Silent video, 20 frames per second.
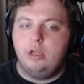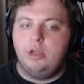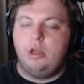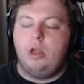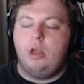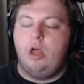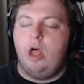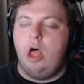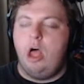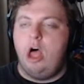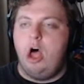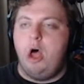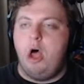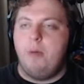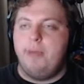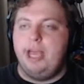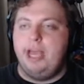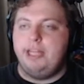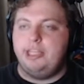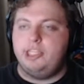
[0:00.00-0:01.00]
Oh
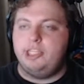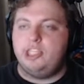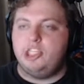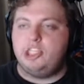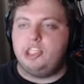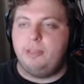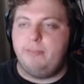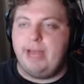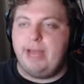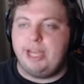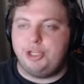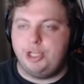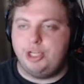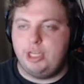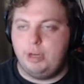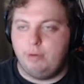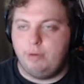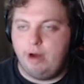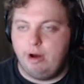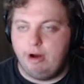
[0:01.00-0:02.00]
man, this is Sebastian
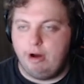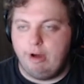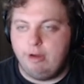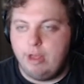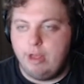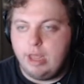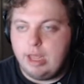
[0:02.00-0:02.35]
Guerrero.